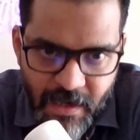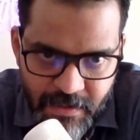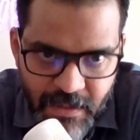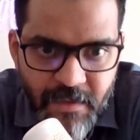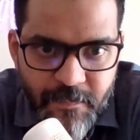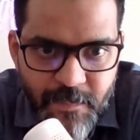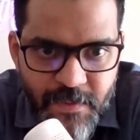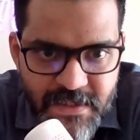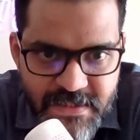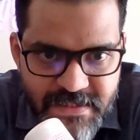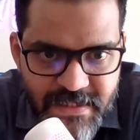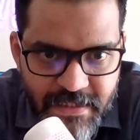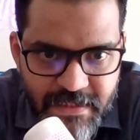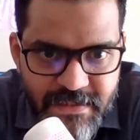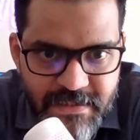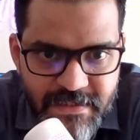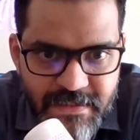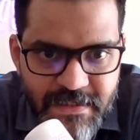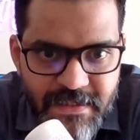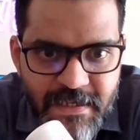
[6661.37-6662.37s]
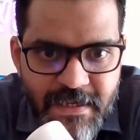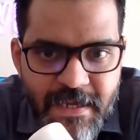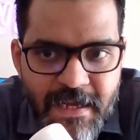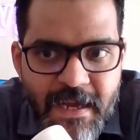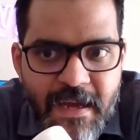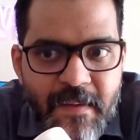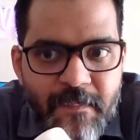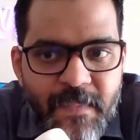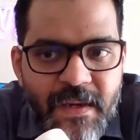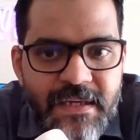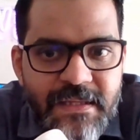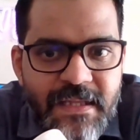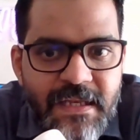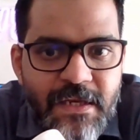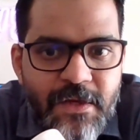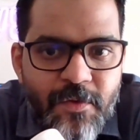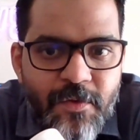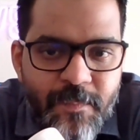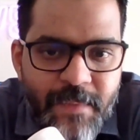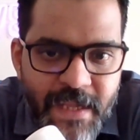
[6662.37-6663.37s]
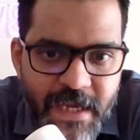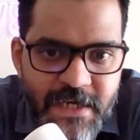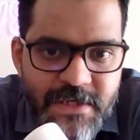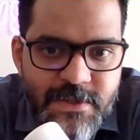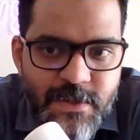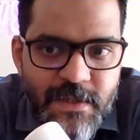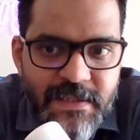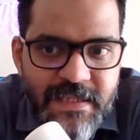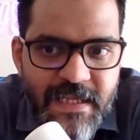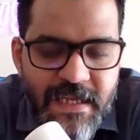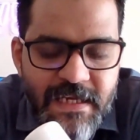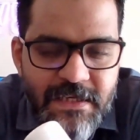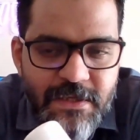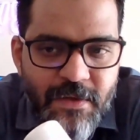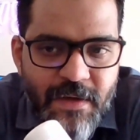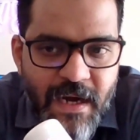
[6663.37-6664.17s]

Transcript: your 100% but then you make sure that